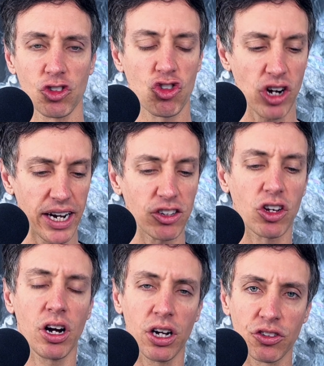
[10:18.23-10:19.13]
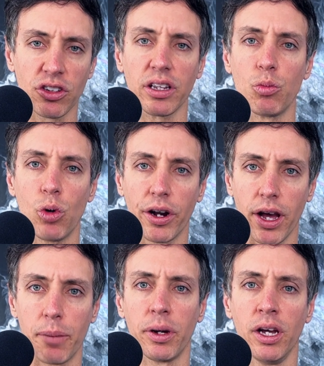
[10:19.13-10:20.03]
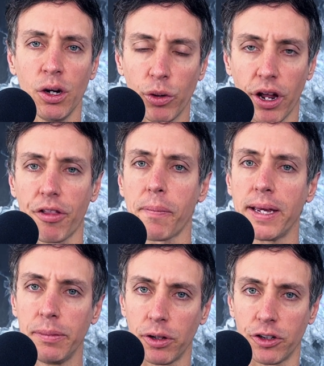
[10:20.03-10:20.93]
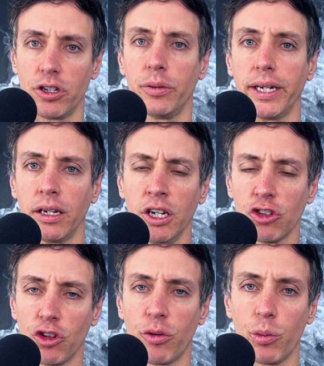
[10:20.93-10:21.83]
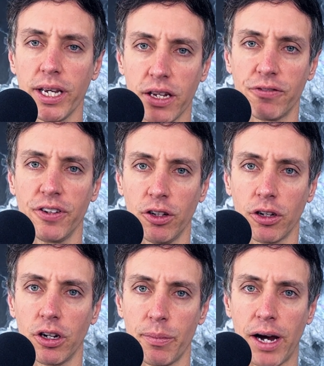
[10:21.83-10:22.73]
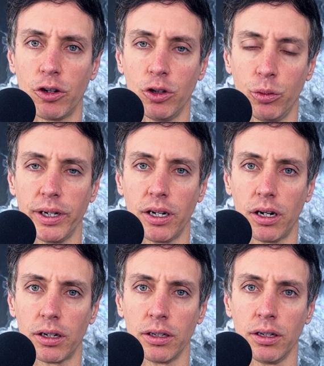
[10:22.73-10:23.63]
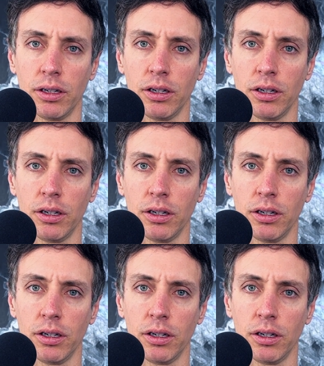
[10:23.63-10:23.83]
It's trying to constantly one-up what other people are doing so that we can feel good about who we are.